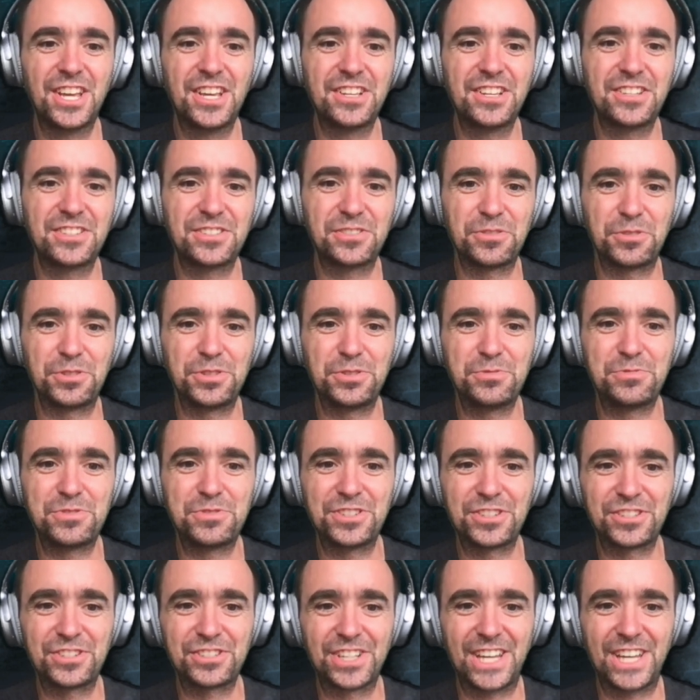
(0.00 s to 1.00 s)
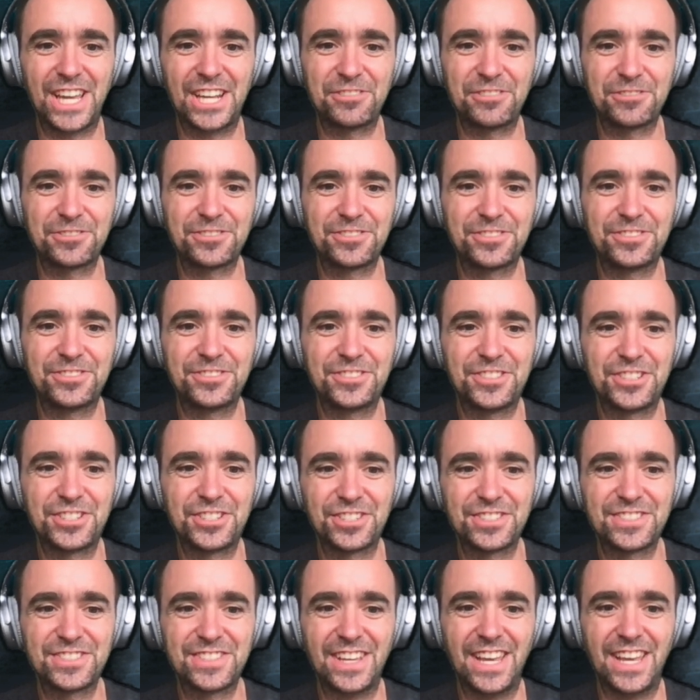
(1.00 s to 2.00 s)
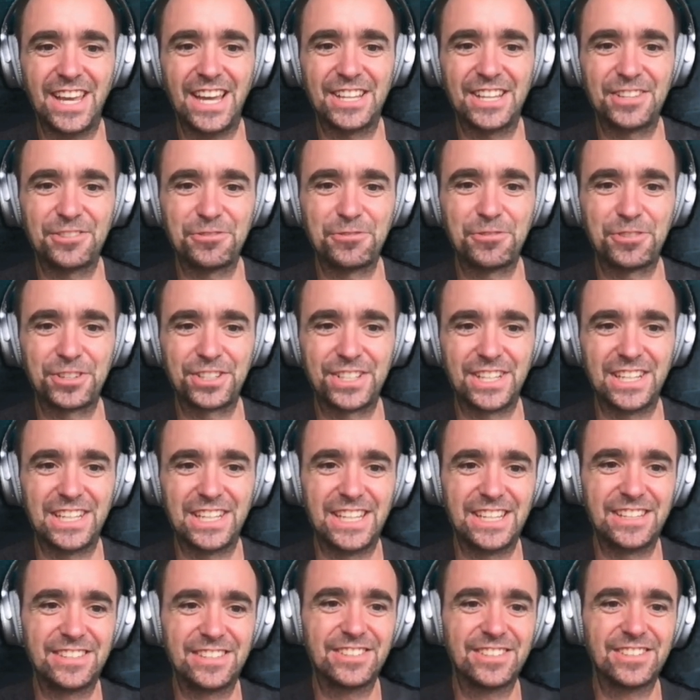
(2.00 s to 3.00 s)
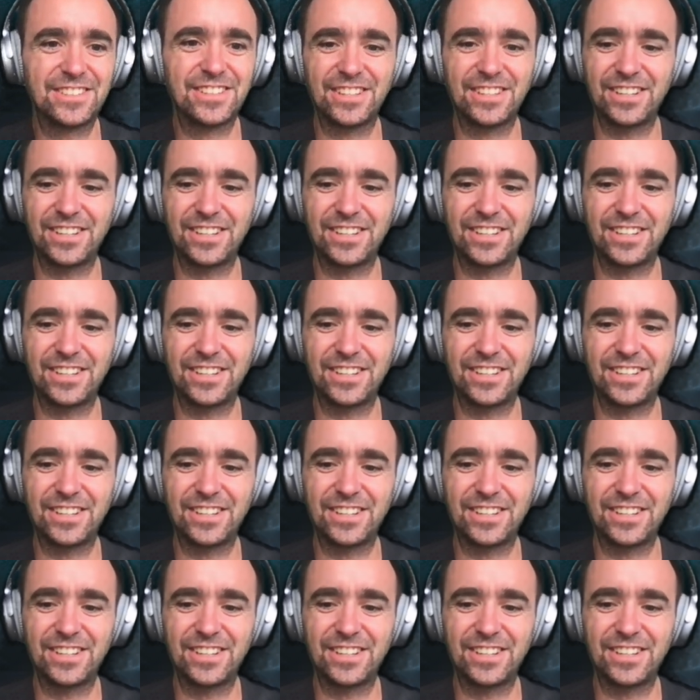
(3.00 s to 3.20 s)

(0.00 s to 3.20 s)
So user cannot just add or delete